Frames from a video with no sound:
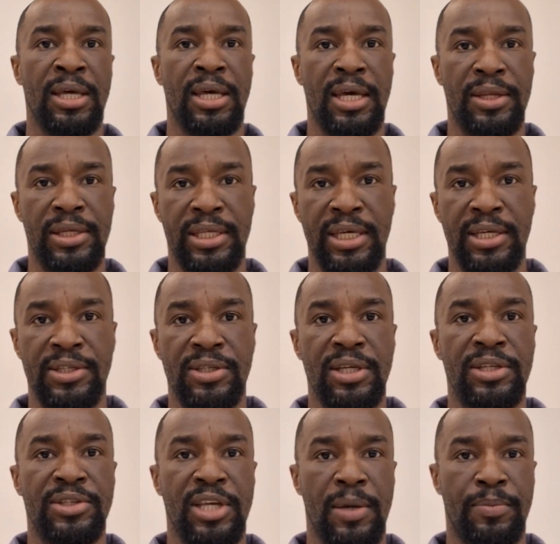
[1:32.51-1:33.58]
And this
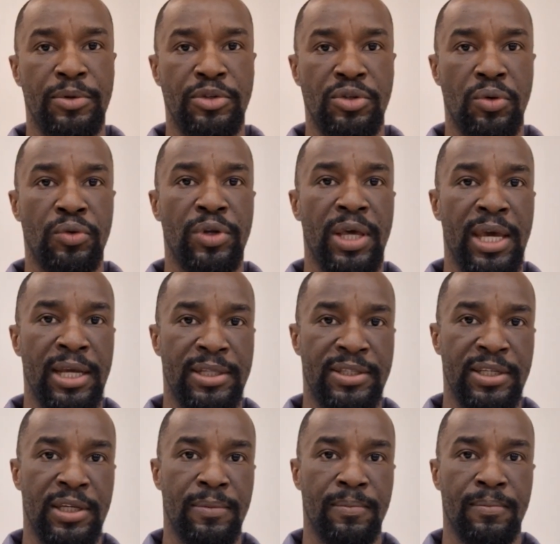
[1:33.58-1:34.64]
is episode
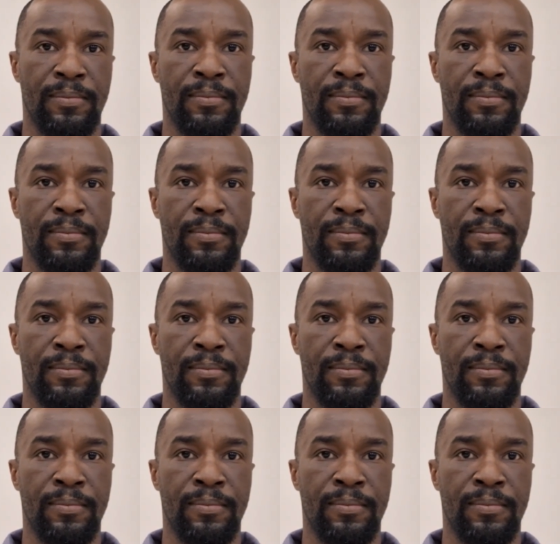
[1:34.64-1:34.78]
18.